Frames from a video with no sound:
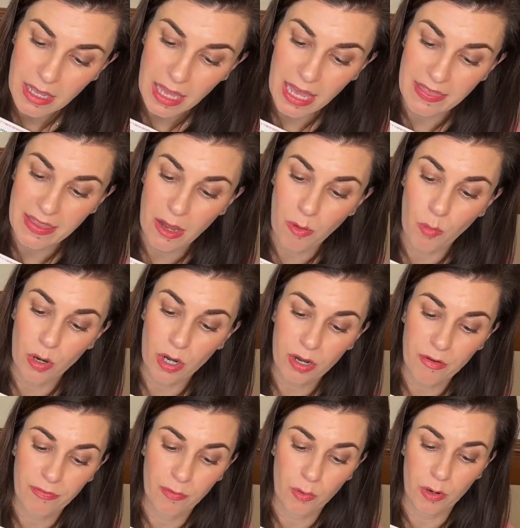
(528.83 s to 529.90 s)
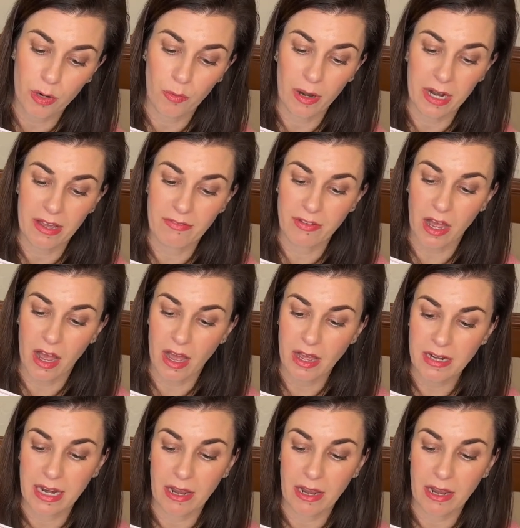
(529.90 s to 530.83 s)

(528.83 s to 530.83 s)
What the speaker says: and they work for what I've got.